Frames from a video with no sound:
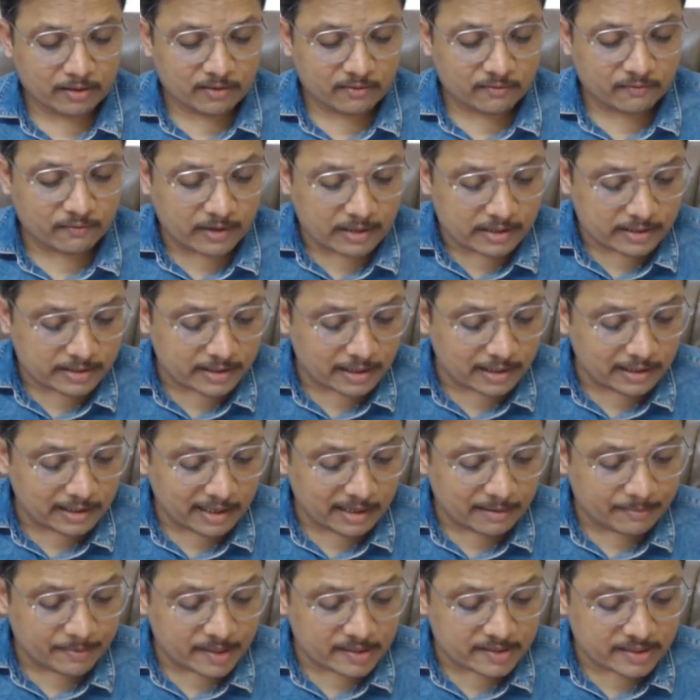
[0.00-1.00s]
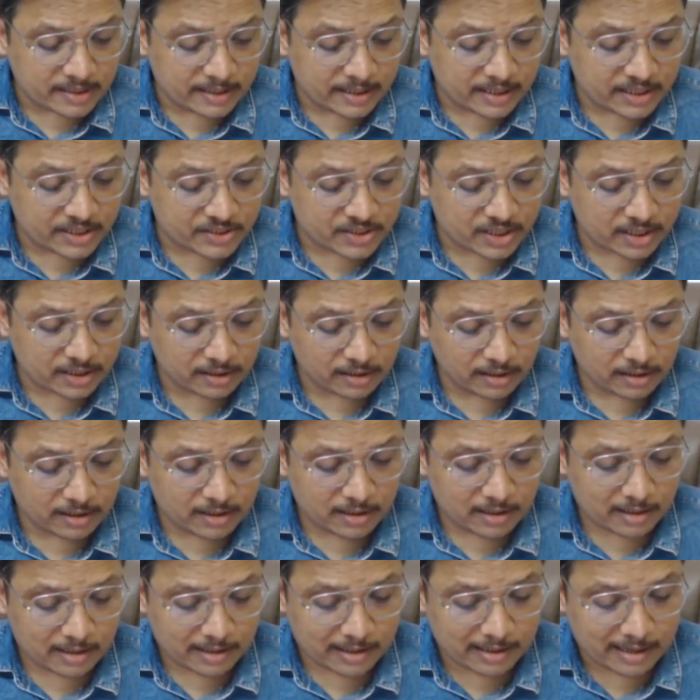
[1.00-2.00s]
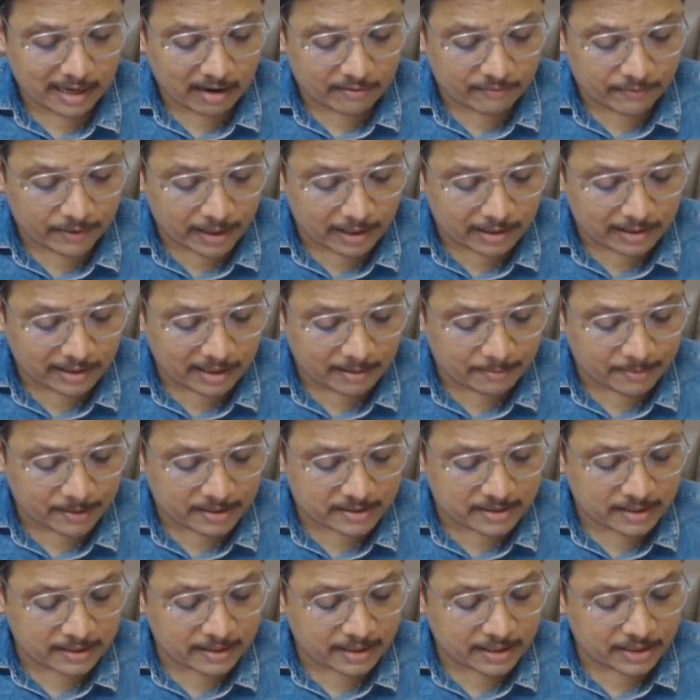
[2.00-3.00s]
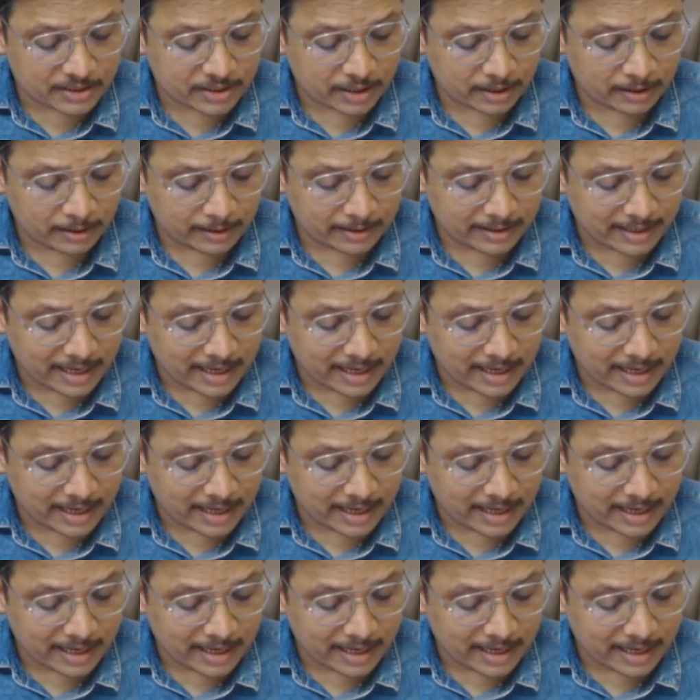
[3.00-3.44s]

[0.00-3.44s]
Functional representation, graphical representation,